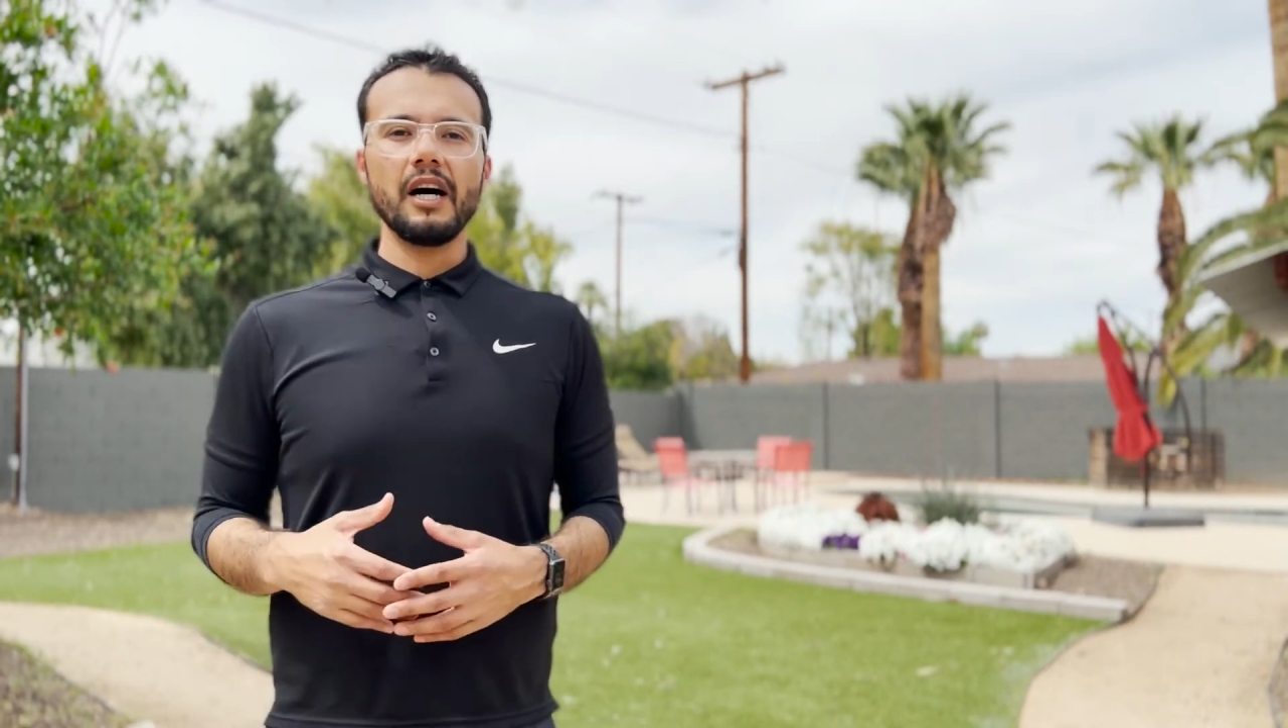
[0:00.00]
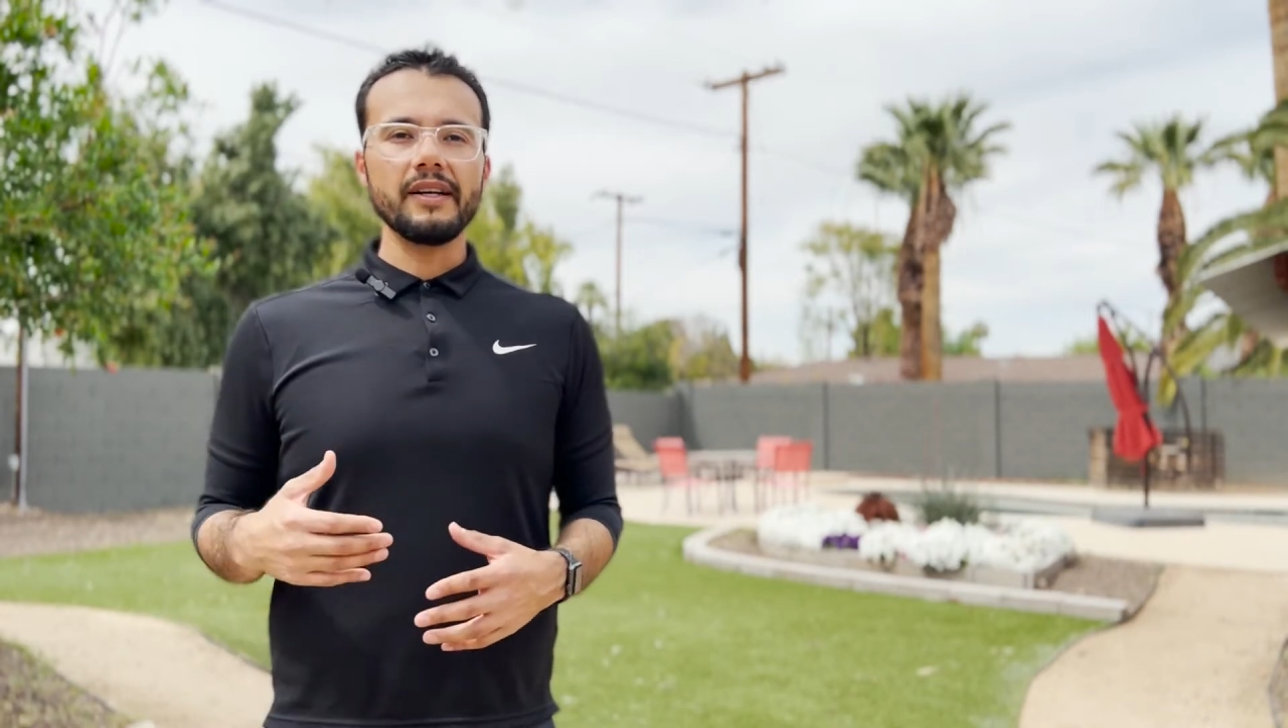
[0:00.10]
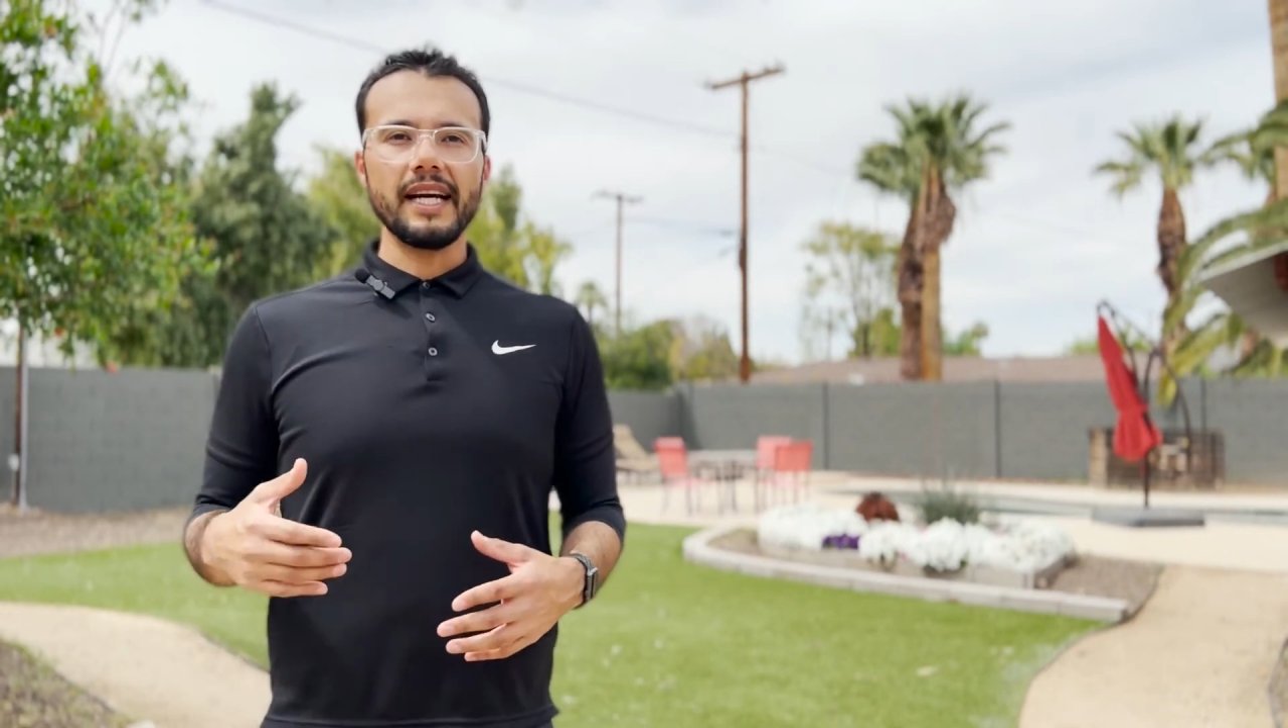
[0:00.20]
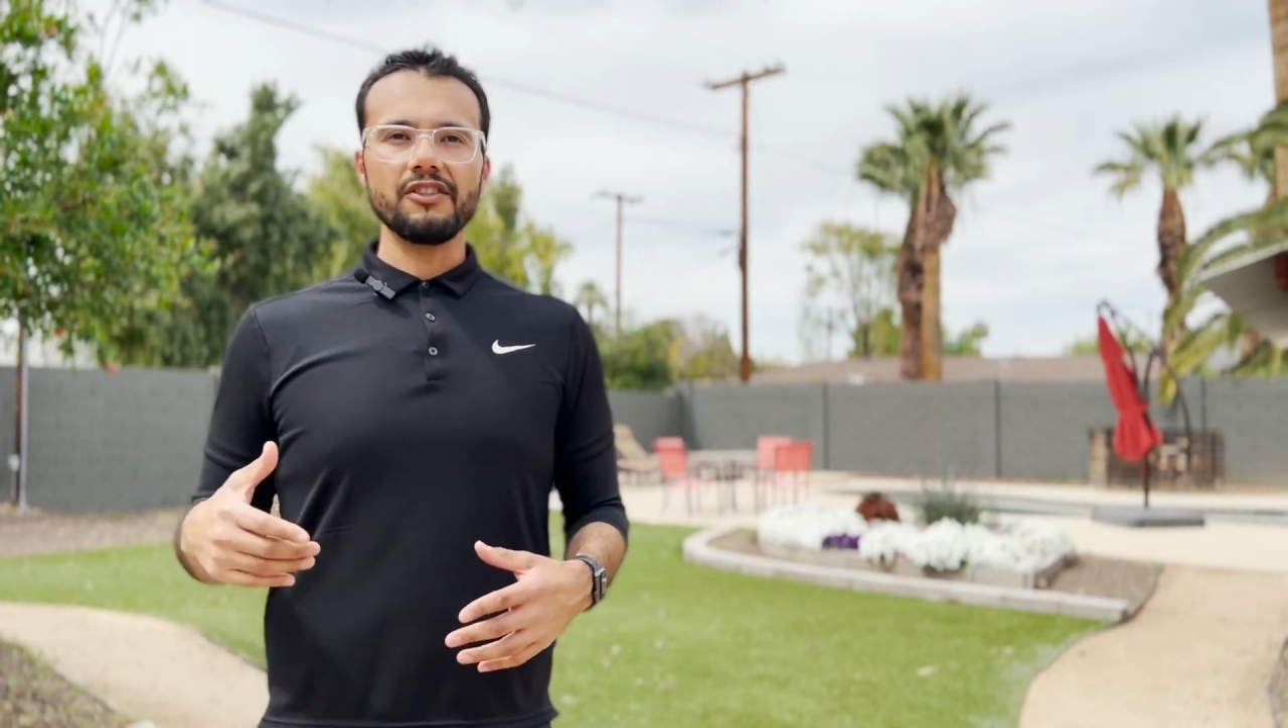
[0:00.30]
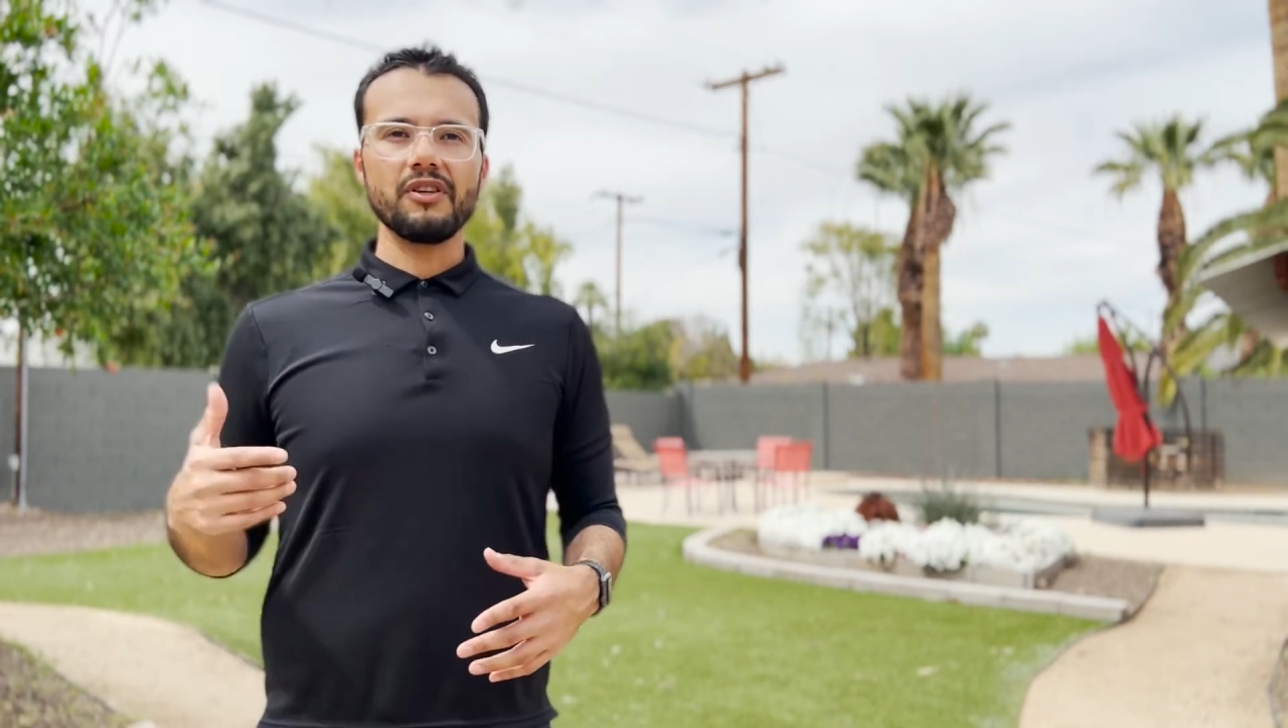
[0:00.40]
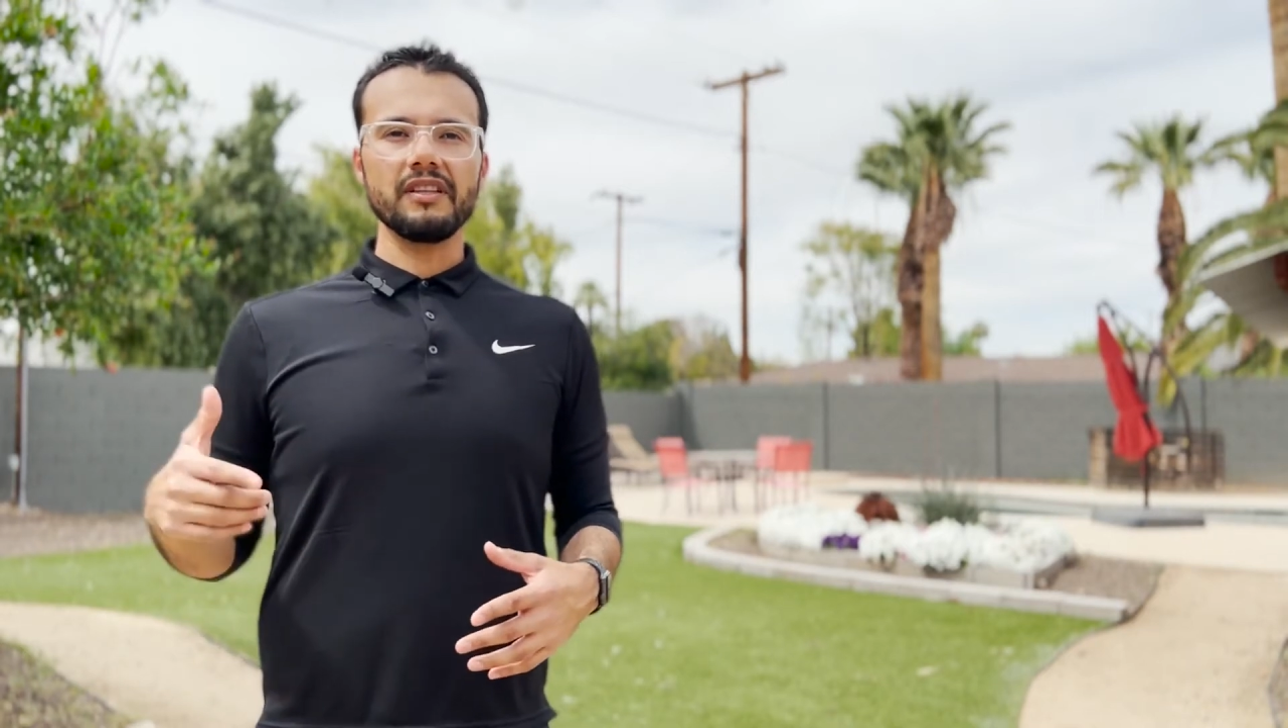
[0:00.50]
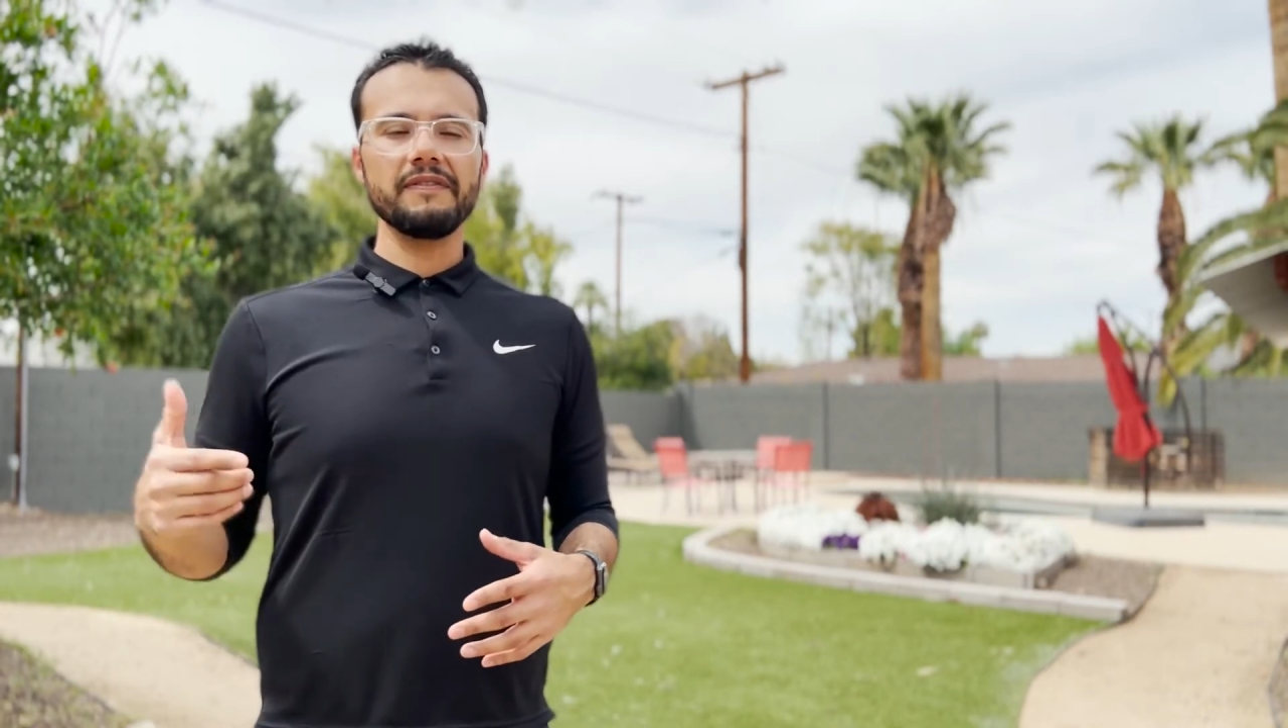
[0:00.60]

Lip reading: I'll catch you on